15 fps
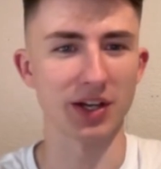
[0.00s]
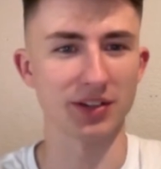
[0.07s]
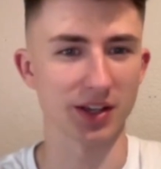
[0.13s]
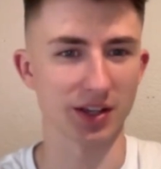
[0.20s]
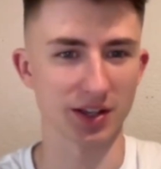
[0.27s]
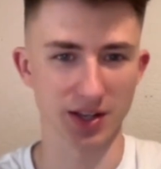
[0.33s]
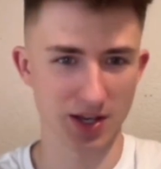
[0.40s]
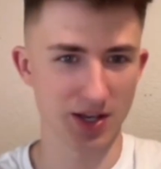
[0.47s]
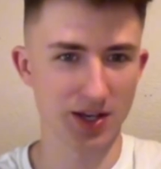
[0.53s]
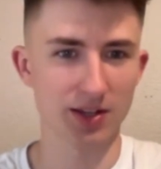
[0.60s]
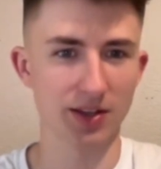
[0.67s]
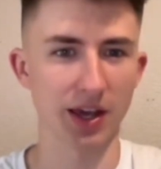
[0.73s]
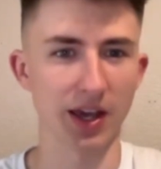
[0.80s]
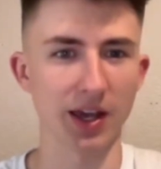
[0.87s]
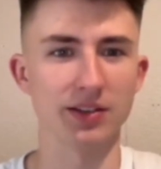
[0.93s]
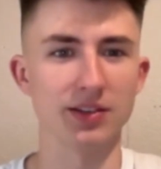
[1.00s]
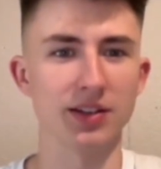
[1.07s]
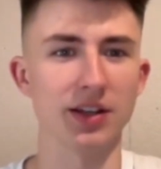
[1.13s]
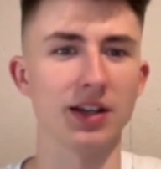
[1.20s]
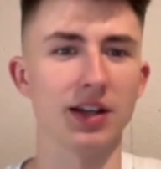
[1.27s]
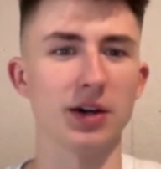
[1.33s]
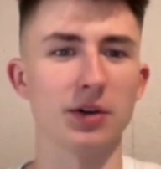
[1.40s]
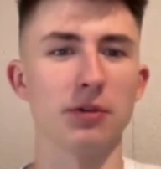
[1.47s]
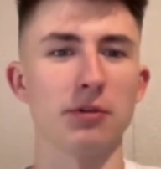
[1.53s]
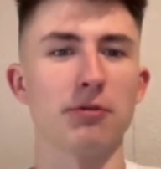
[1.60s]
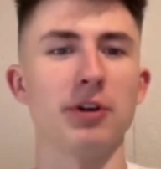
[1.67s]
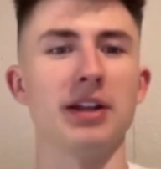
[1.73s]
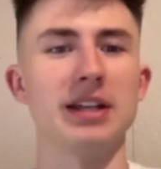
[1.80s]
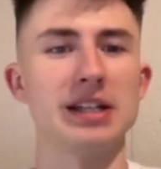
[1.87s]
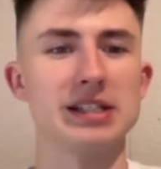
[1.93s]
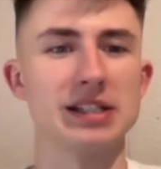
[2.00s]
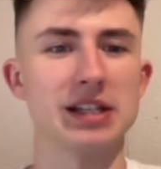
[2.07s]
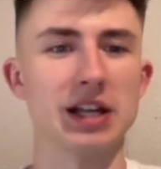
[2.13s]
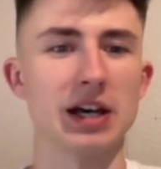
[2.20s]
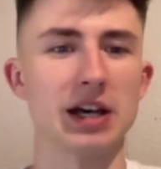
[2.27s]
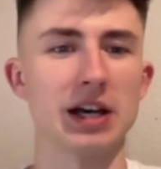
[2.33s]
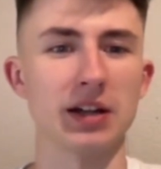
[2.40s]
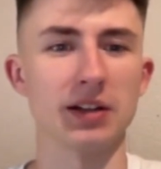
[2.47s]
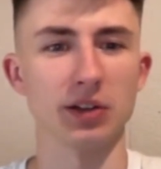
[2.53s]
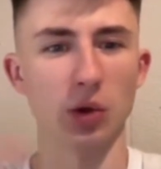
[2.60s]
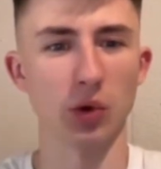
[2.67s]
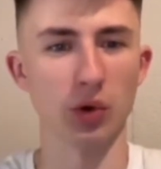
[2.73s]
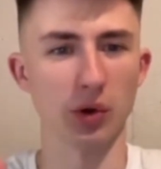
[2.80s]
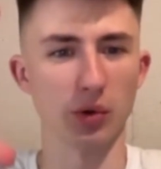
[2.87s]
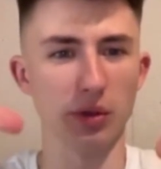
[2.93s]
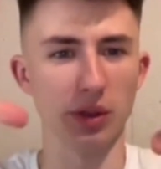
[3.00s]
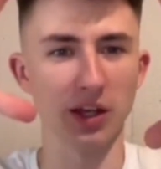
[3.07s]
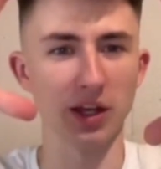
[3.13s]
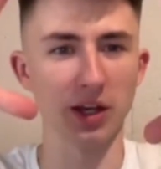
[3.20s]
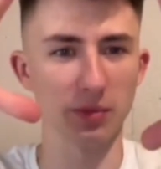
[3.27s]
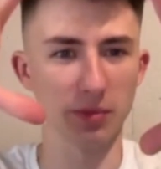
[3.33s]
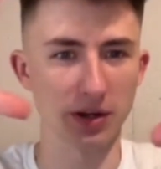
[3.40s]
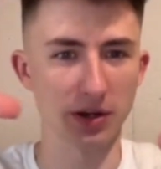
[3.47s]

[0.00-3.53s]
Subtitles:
the 18 Alpha Fitness logo thing up there.